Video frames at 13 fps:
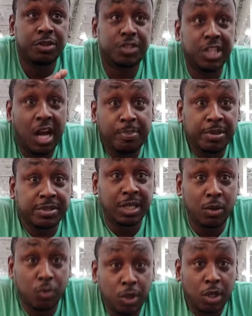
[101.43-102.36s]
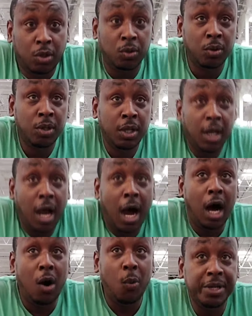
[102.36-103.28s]
of you shoppers don't know,
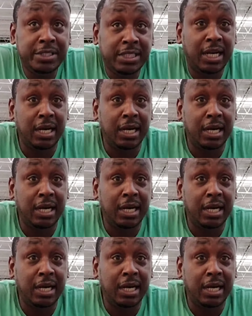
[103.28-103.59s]
I always